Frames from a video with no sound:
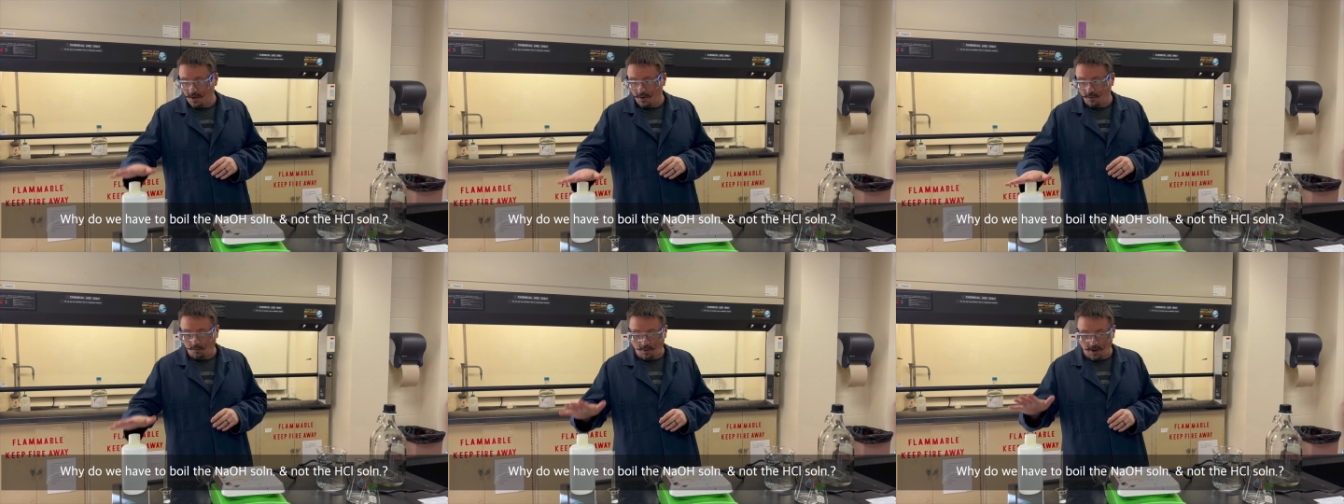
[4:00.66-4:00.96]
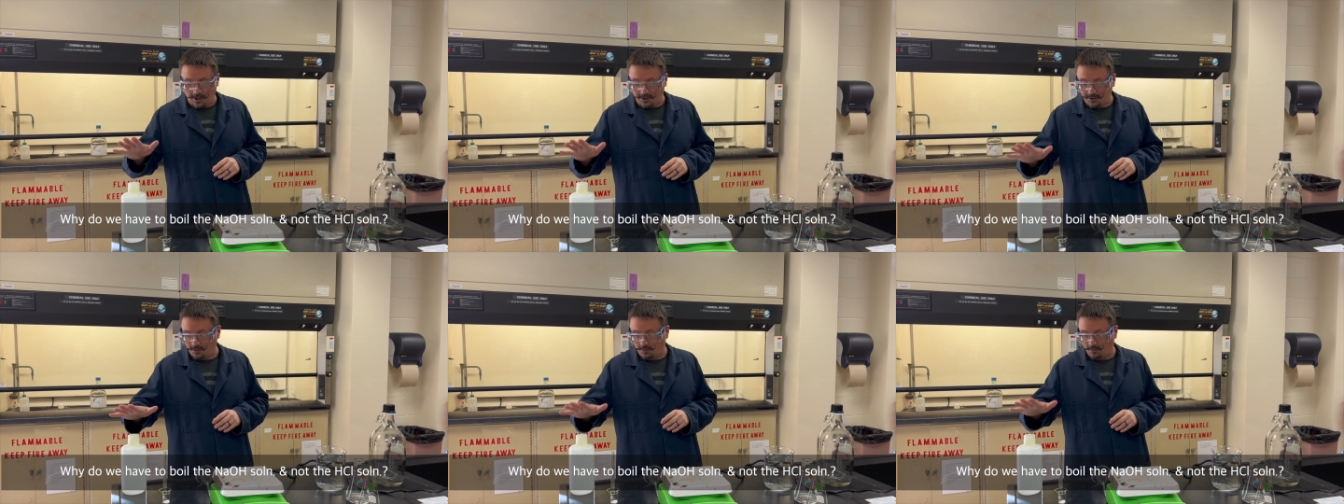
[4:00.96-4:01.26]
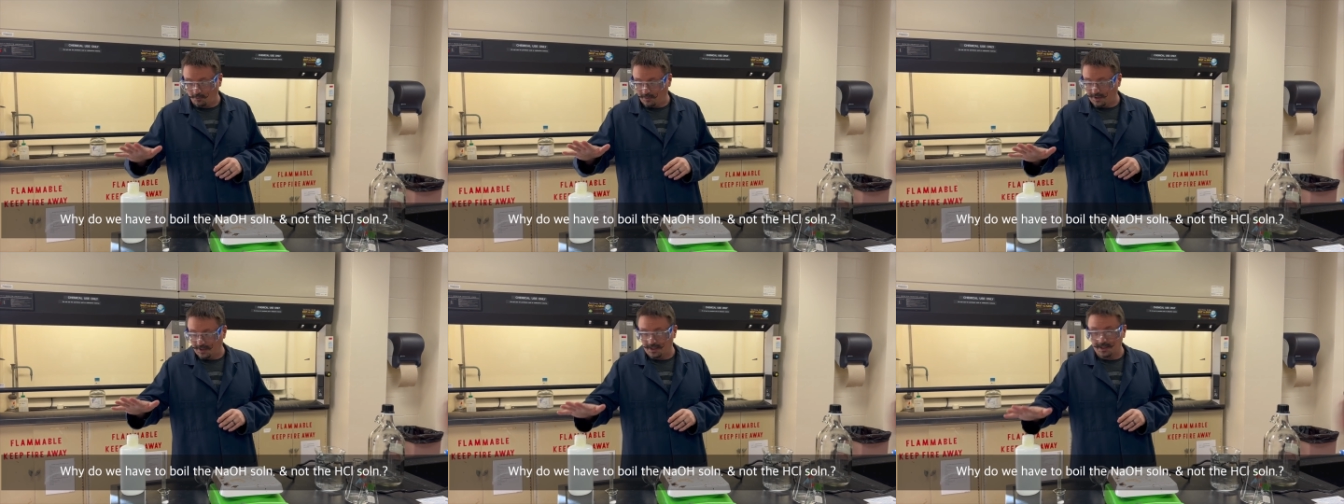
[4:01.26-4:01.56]
Why do
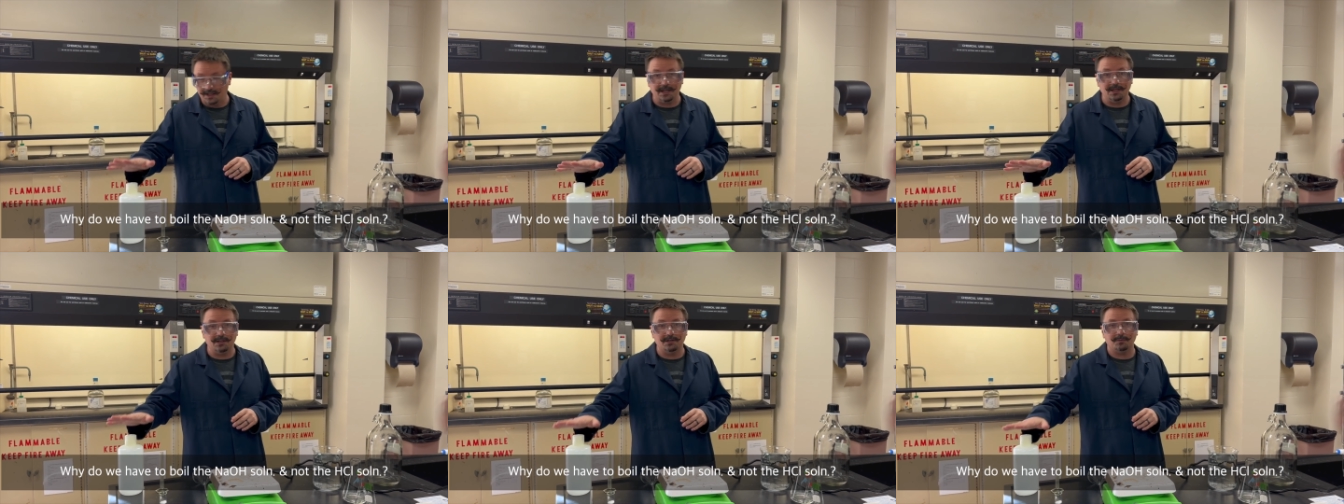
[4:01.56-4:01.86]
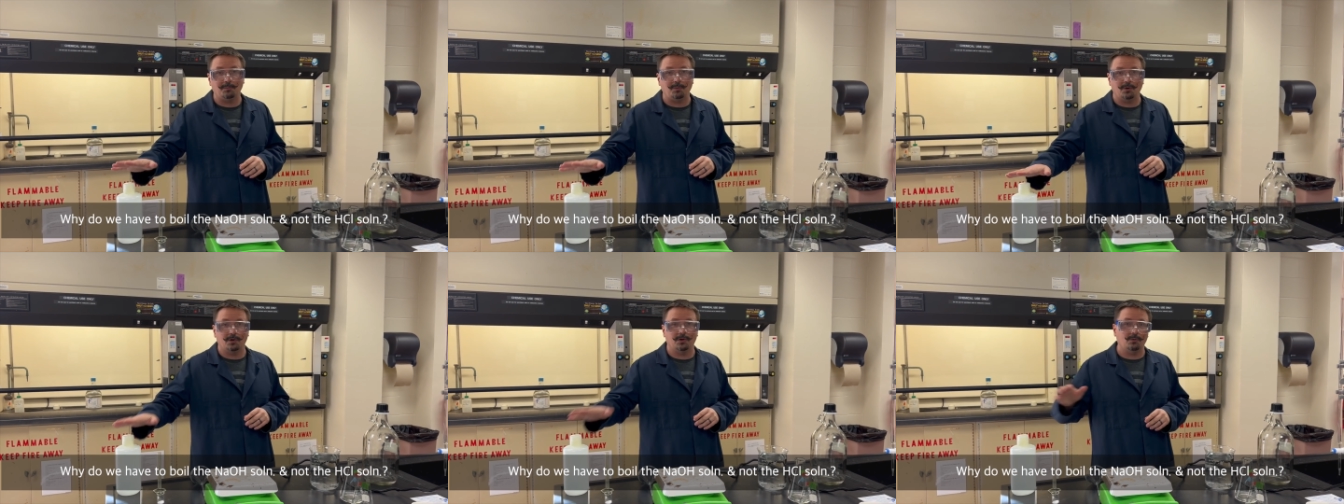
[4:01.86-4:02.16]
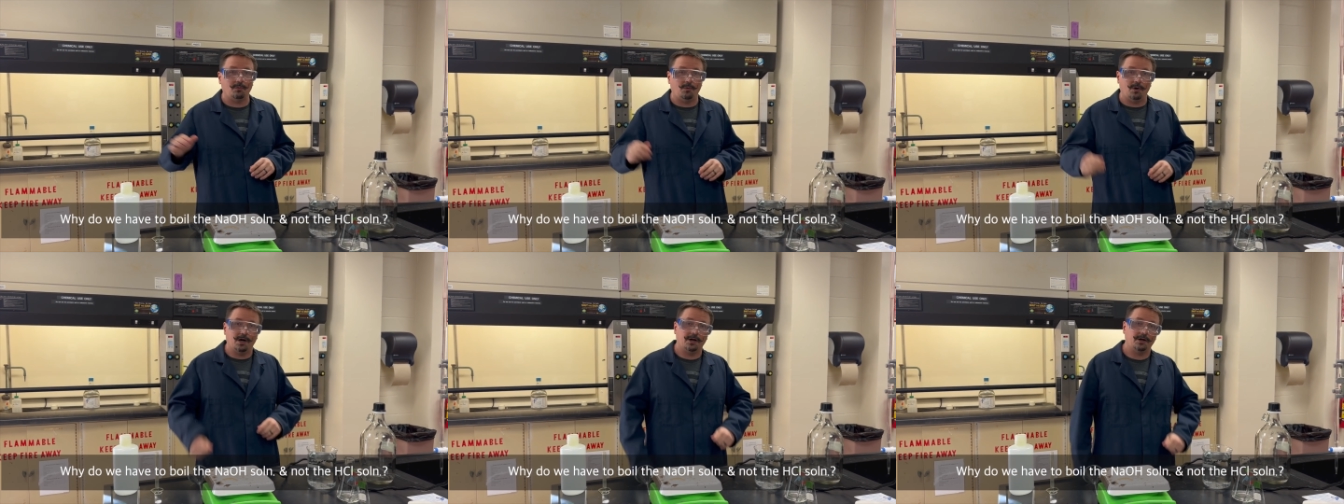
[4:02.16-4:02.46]
we need to boil
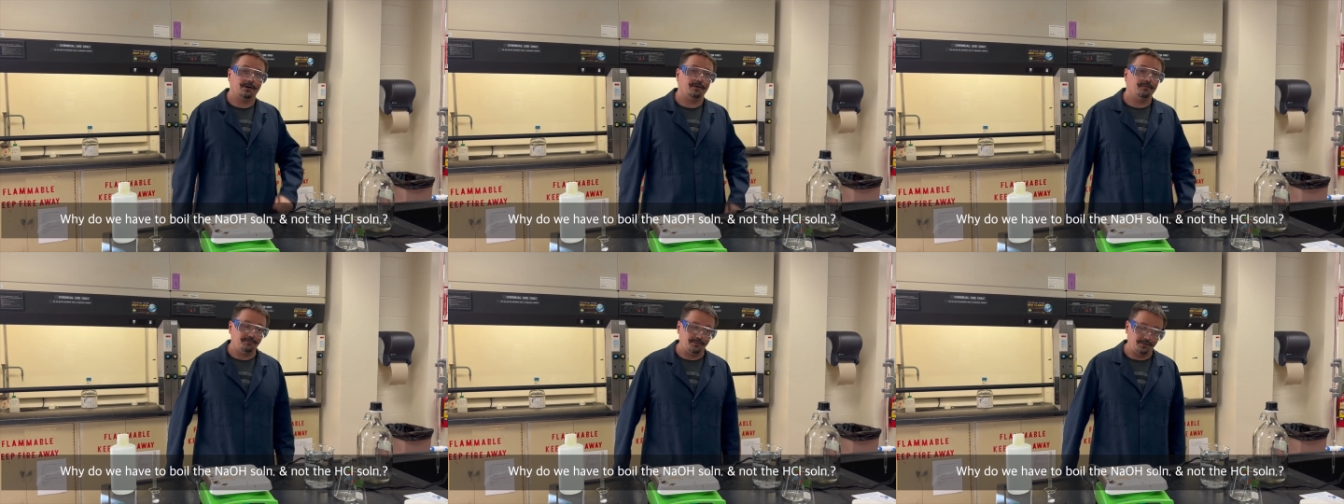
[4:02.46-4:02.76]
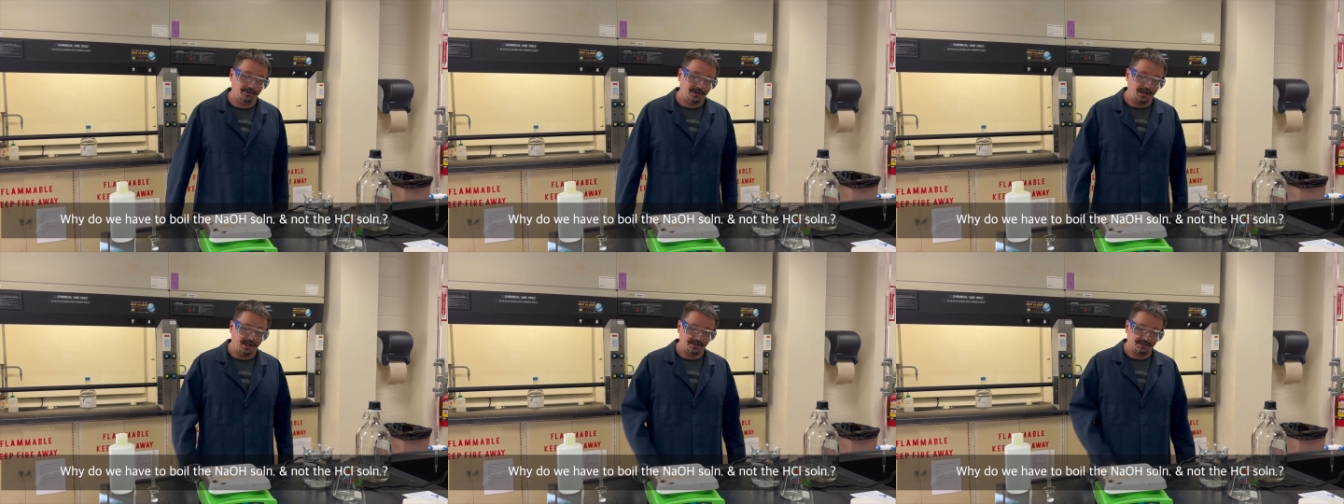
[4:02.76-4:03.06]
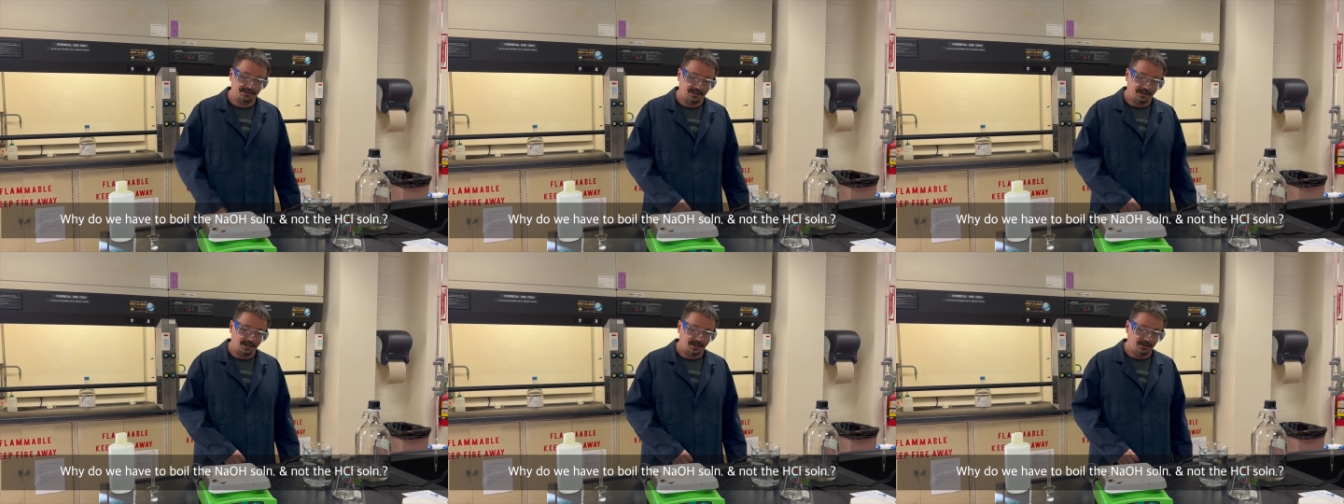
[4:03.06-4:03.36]
the water for the
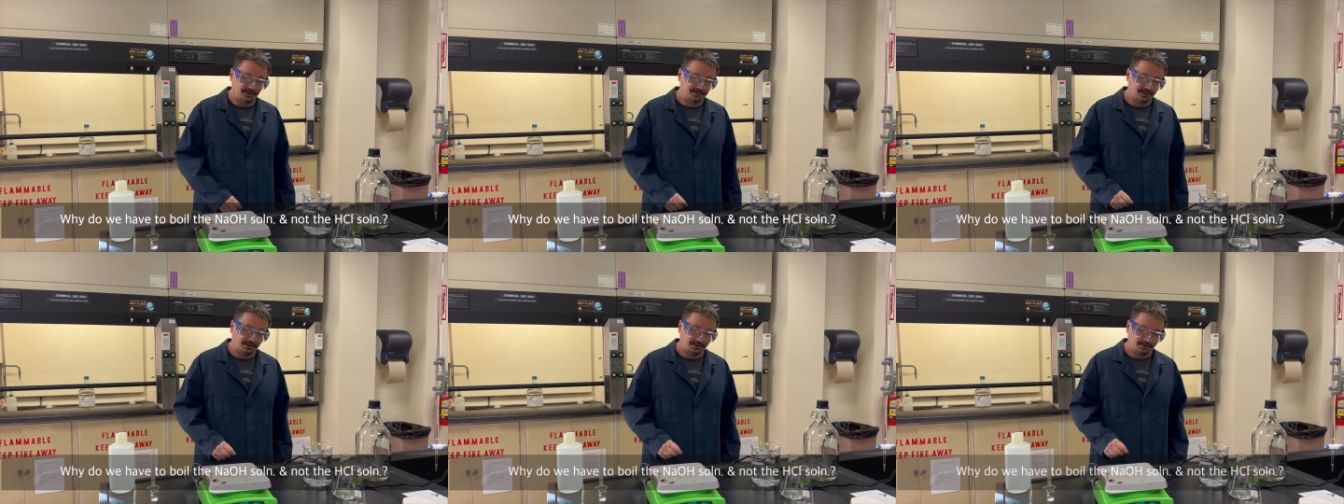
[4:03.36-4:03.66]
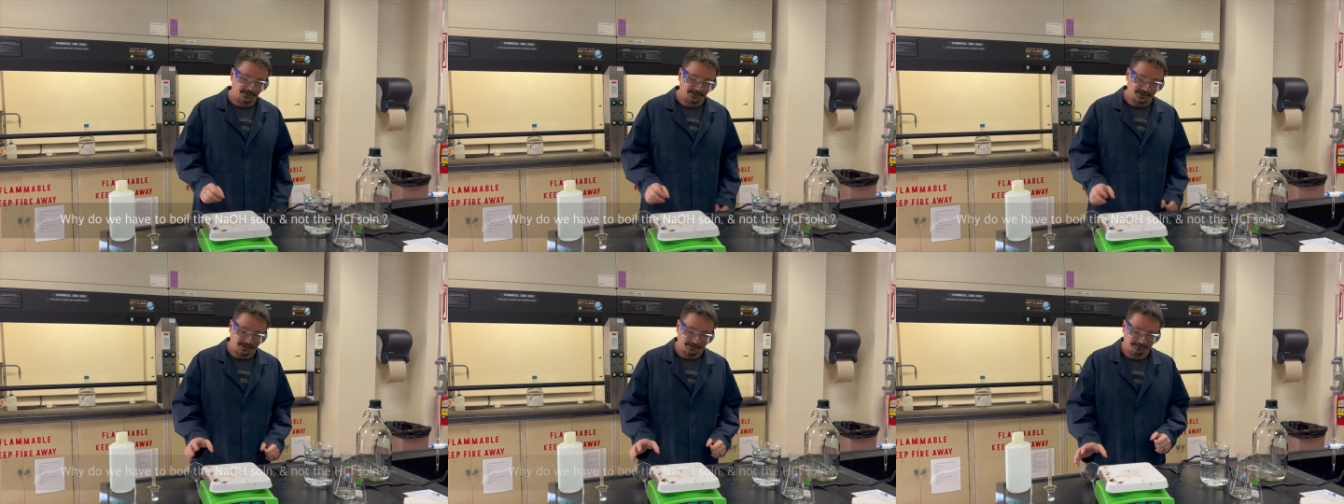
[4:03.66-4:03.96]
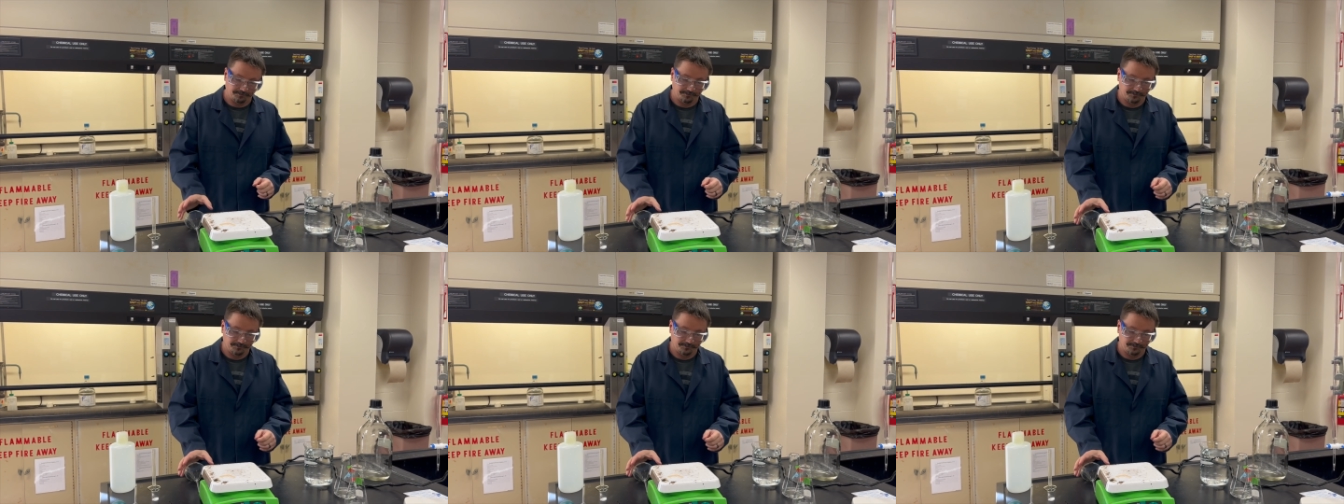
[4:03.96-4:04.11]
HCl solution?